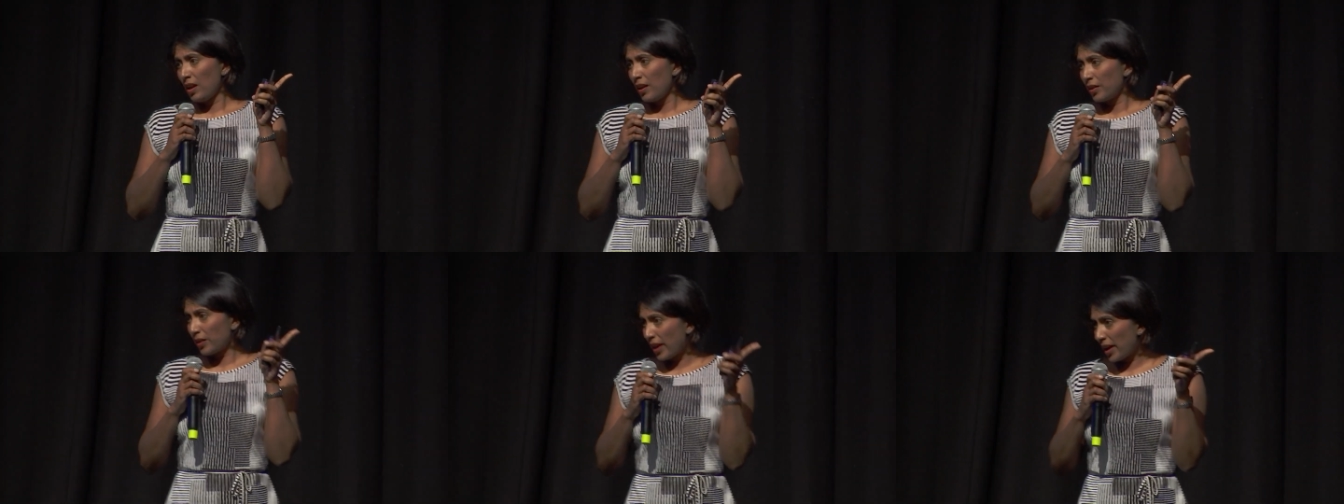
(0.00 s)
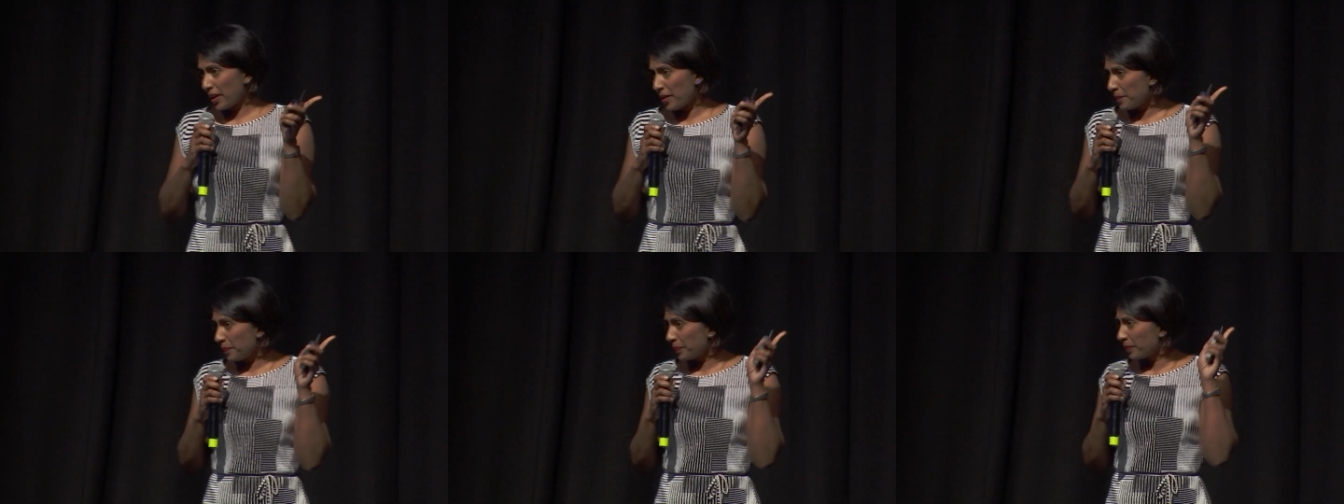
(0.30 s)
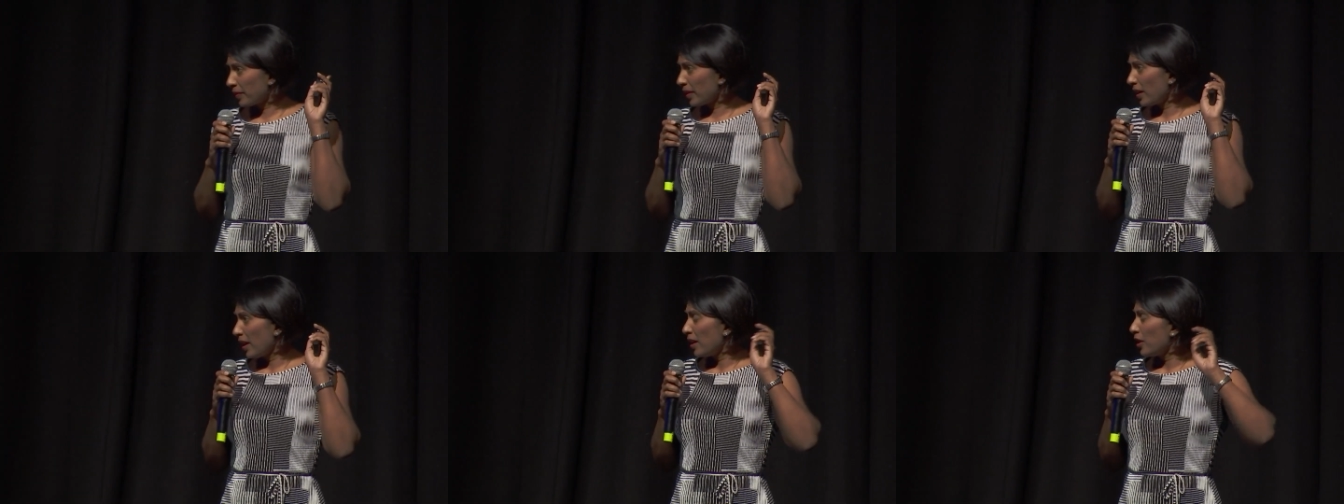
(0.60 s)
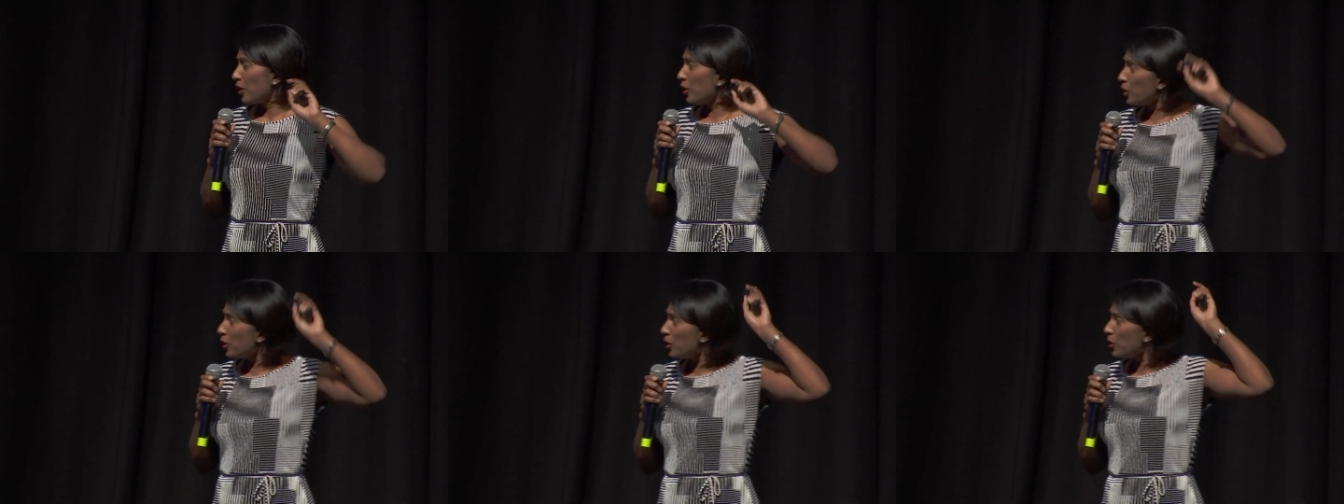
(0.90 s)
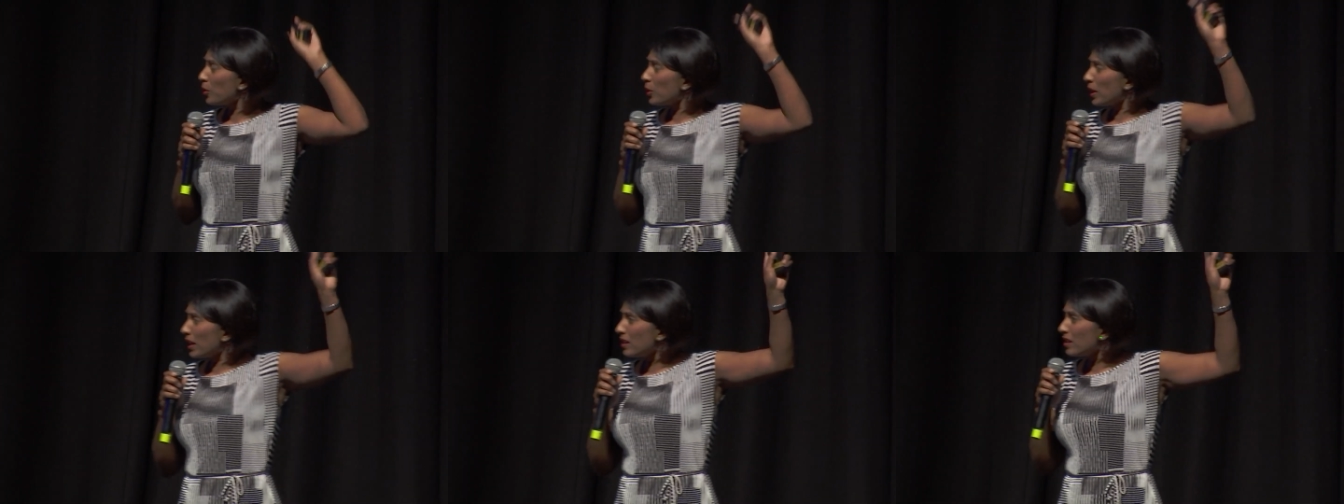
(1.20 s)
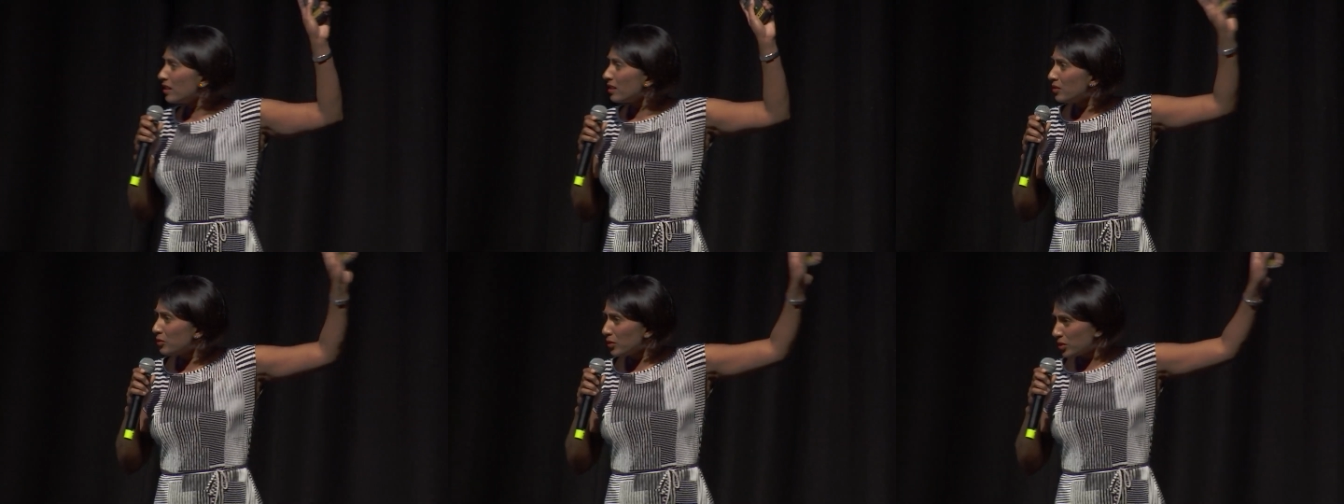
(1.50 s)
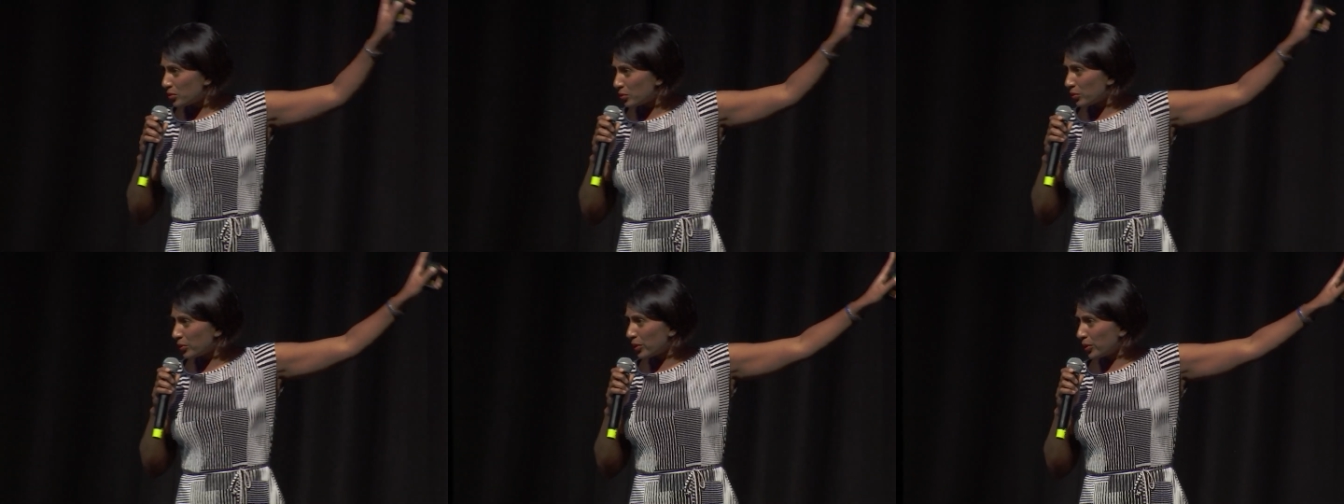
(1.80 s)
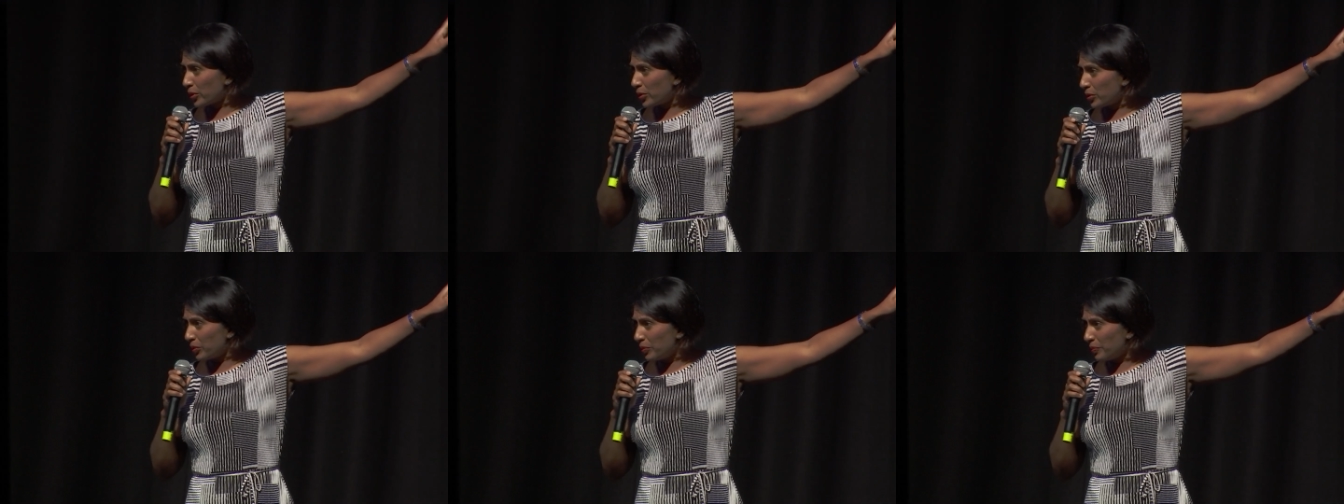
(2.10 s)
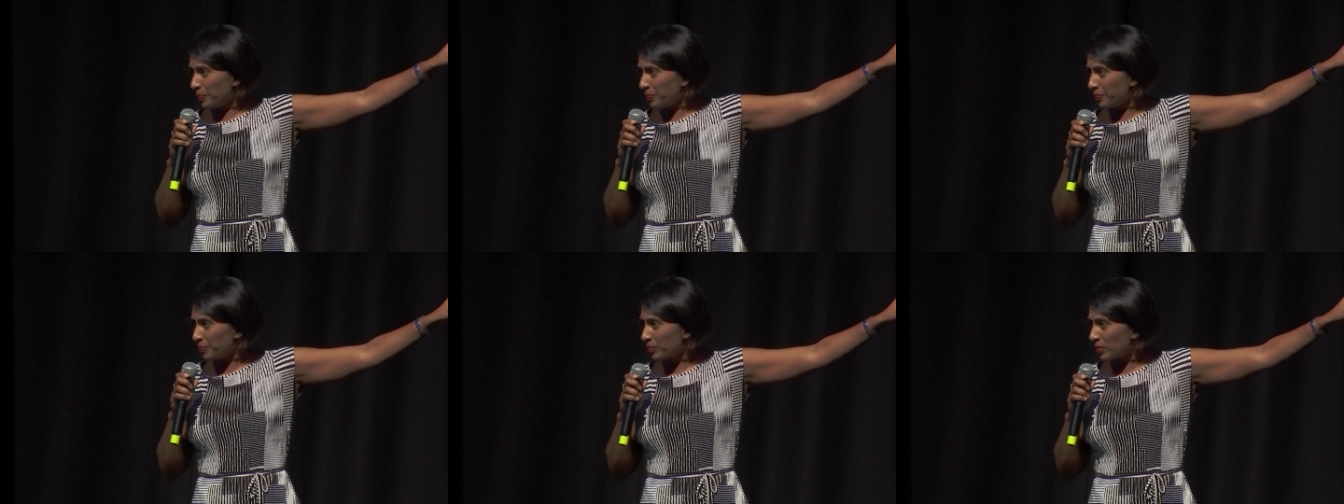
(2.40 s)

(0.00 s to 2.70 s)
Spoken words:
okay? Who in this room